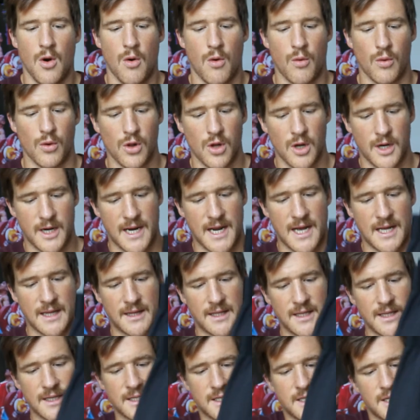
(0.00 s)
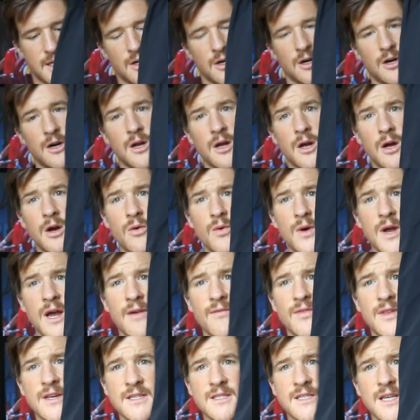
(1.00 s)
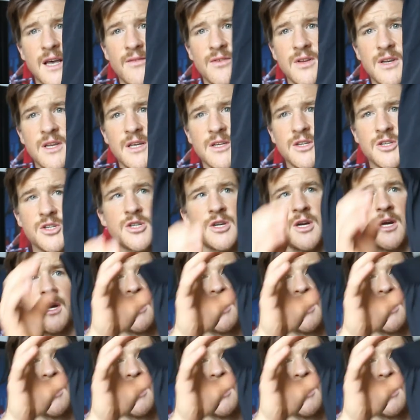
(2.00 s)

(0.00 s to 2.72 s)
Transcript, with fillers: When we're looking at this here we have the 7 inch